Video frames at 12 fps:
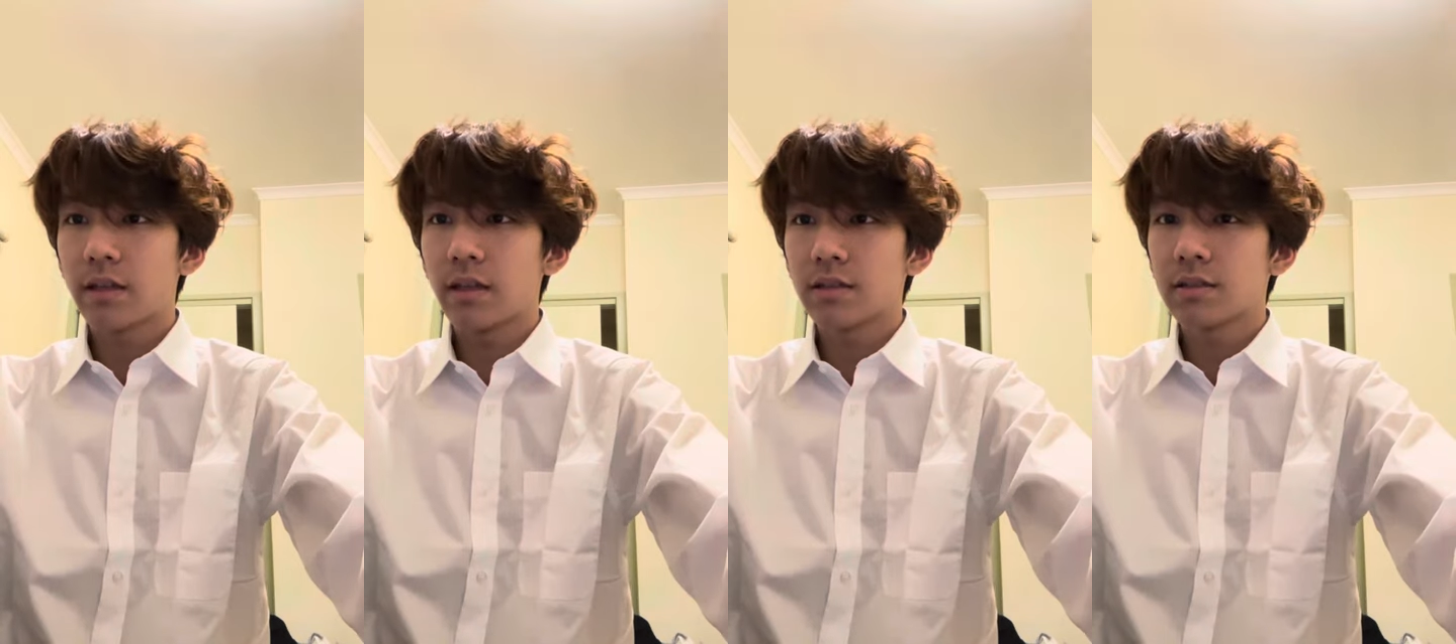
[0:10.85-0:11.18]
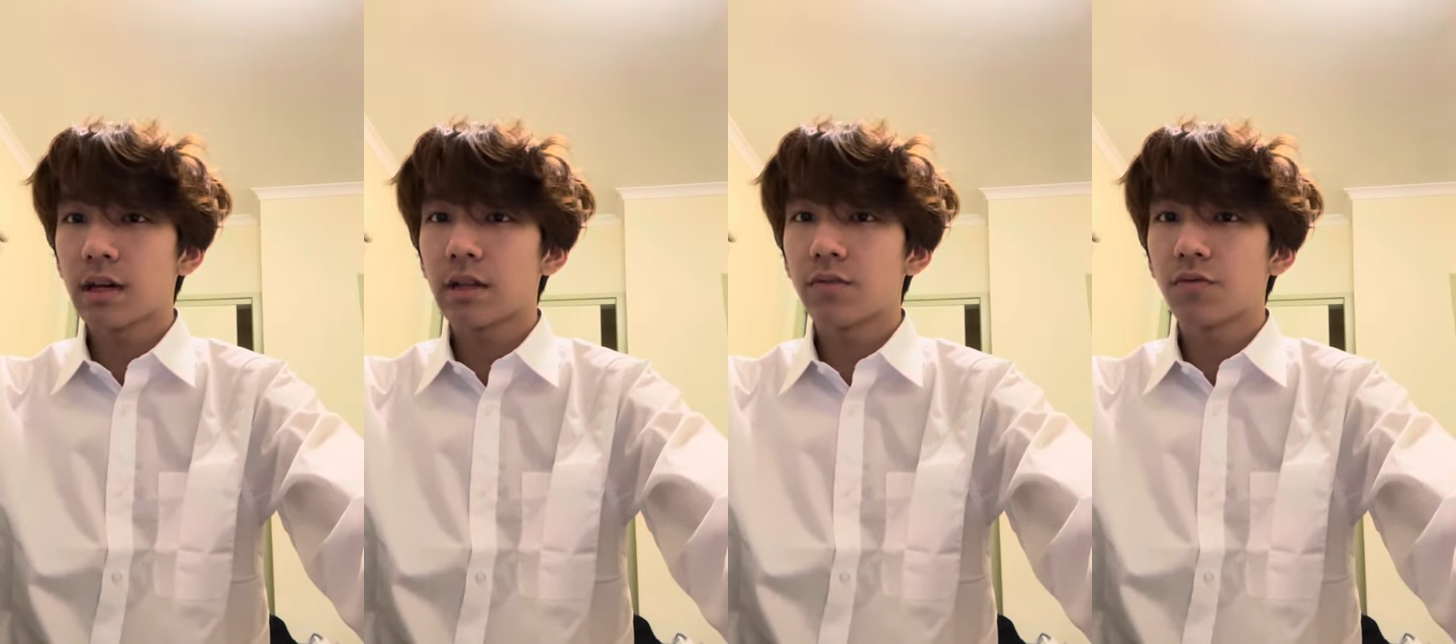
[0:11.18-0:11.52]

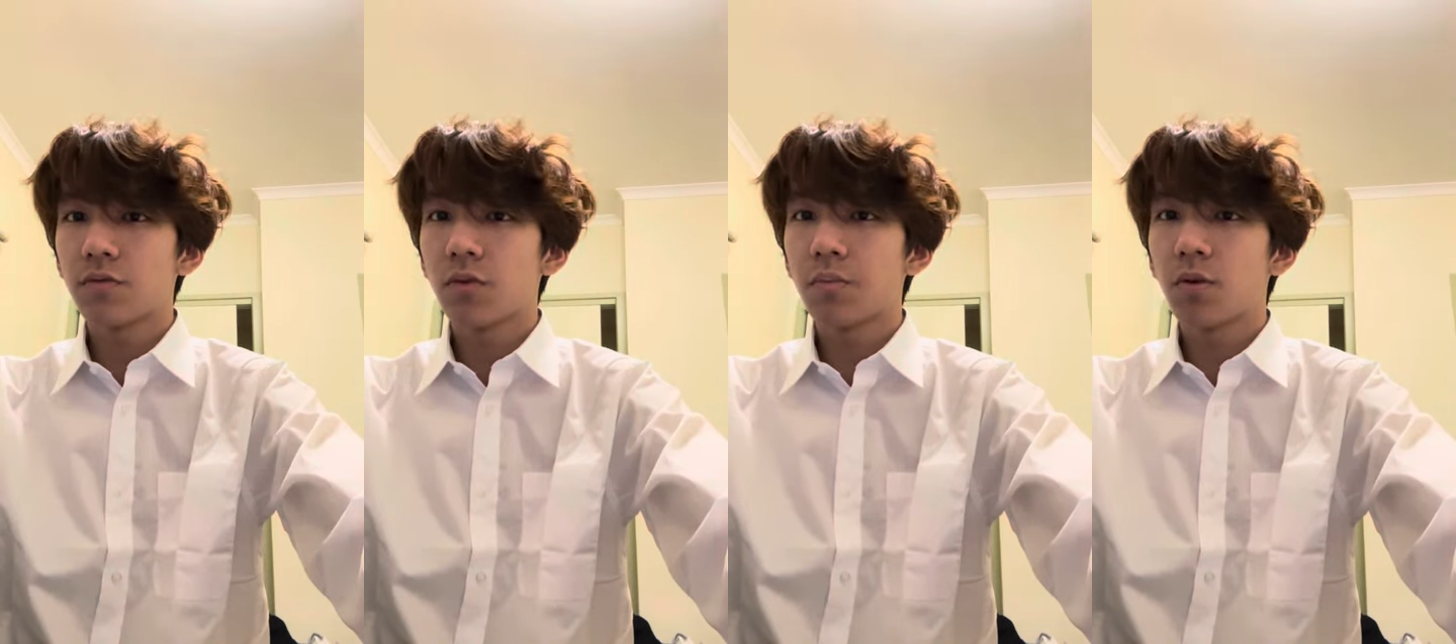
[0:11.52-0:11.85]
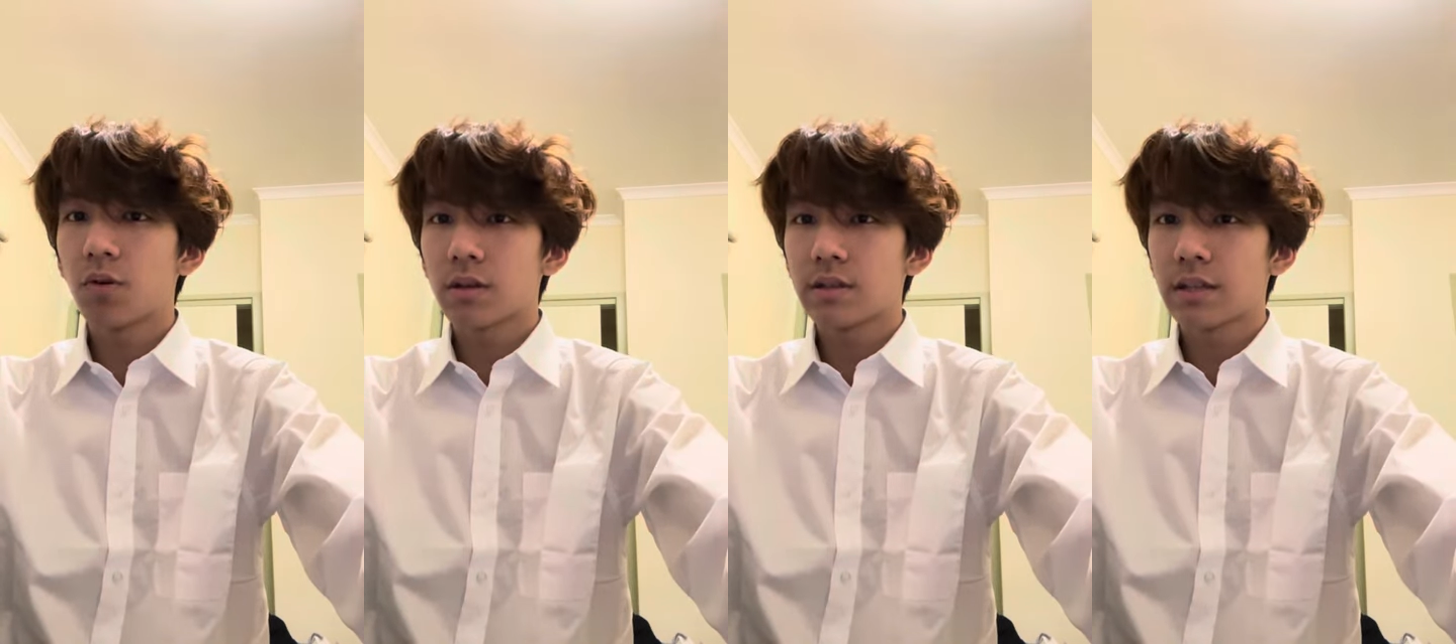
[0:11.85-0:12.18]
insightful
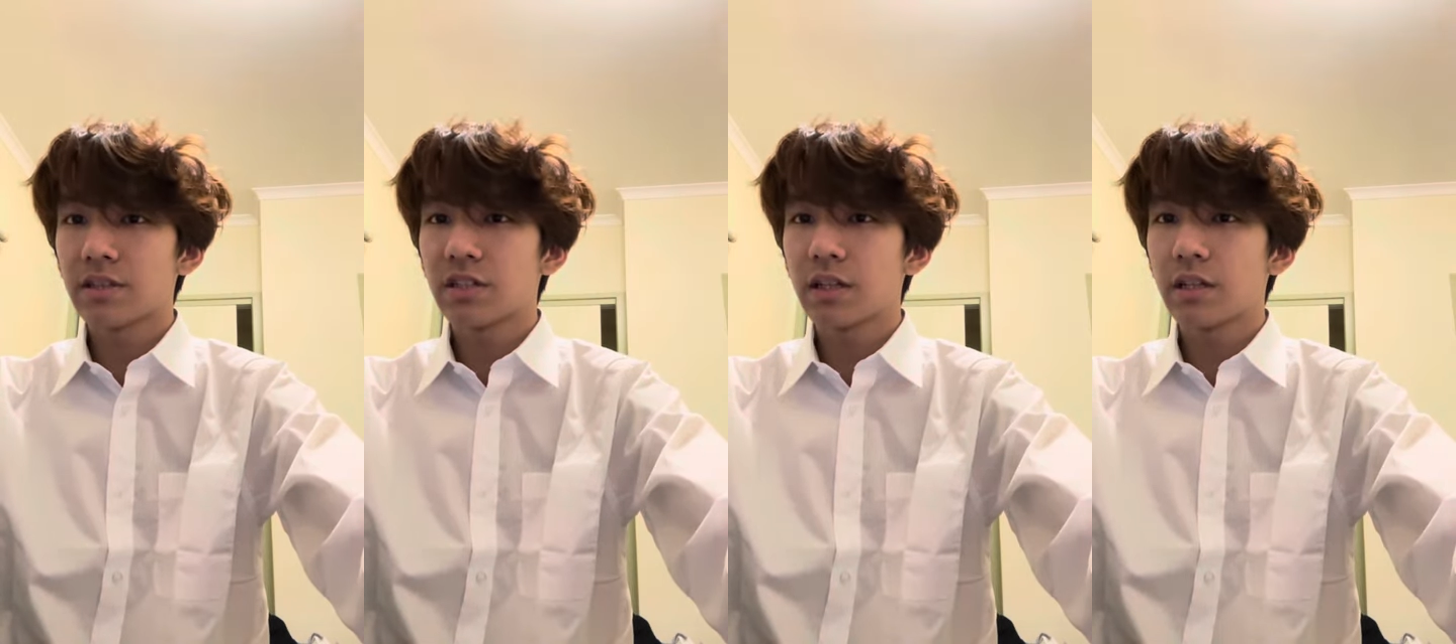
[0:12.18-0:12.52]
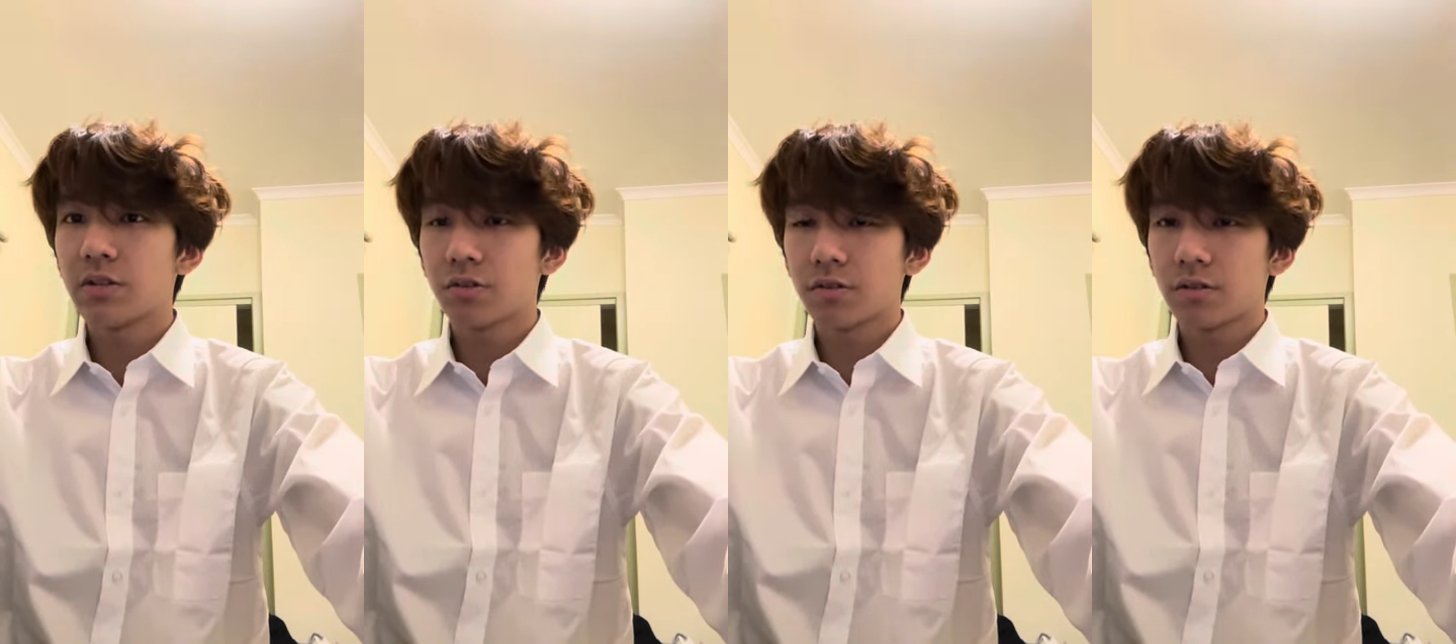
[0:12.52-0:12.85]
book that
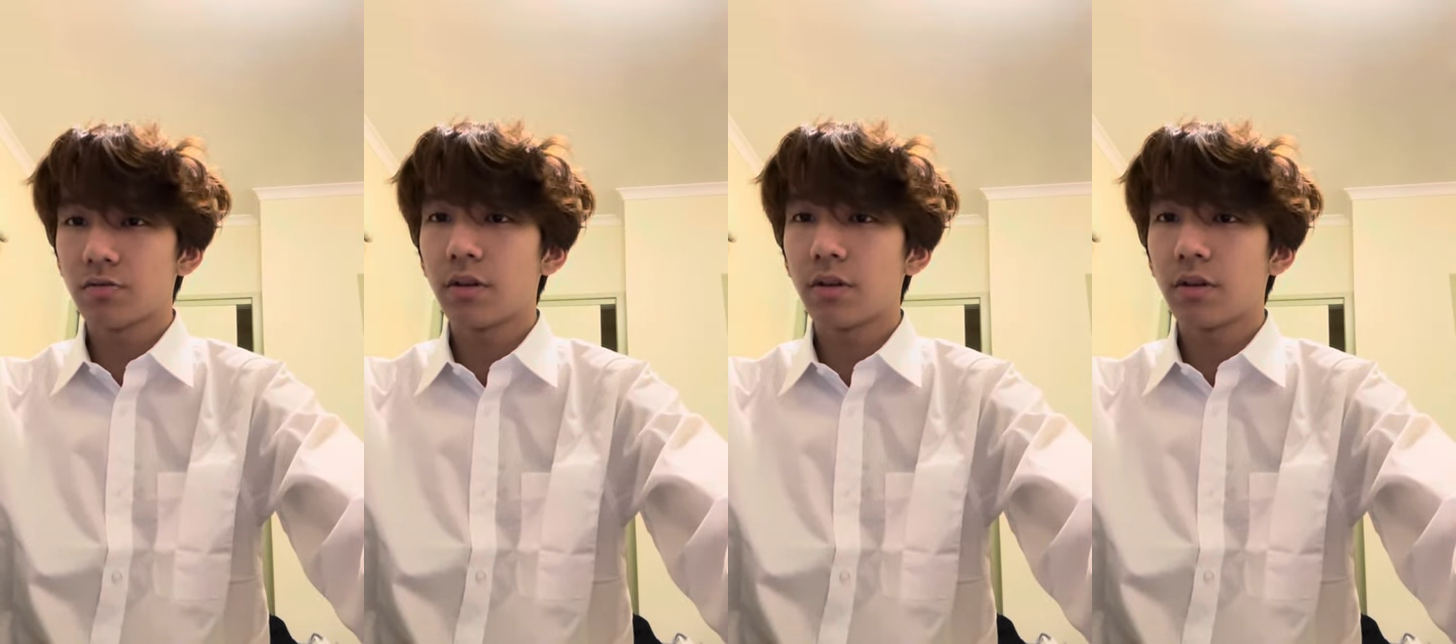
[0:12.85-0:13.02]
challenges